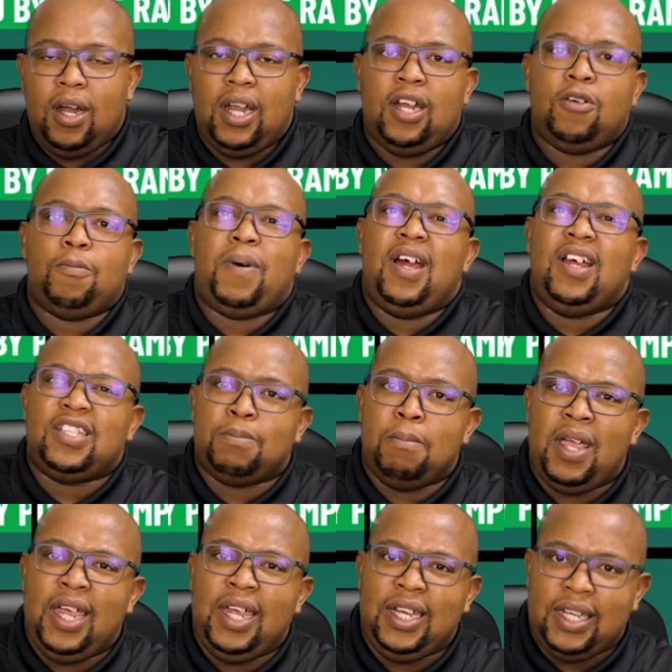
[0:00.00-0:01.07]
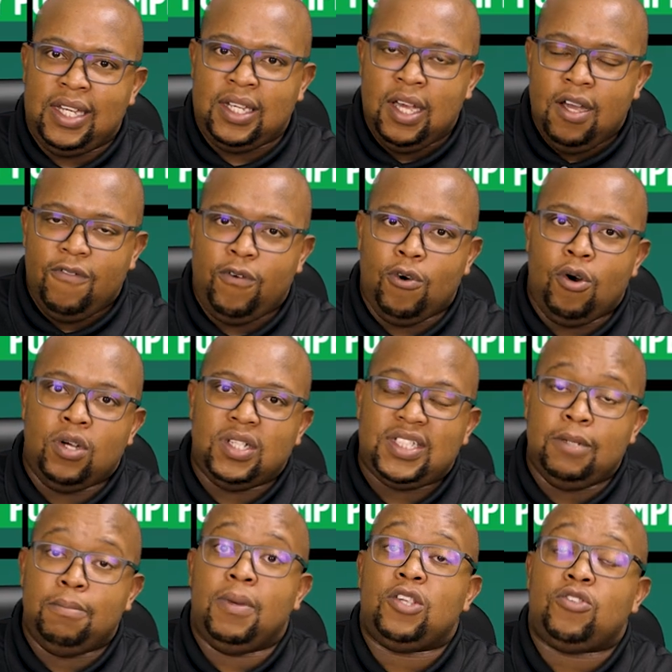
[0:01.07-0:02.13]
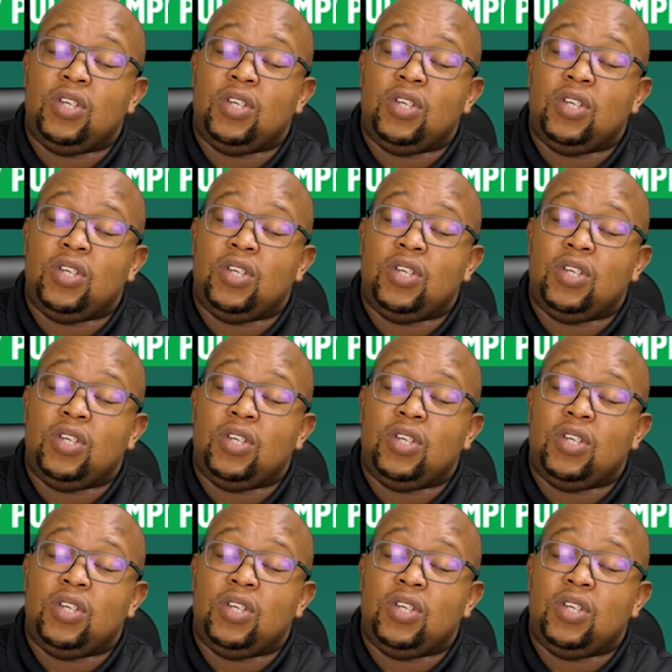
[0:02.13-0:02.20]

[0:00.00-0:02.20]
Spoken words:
Orlando Pirates made it for Simba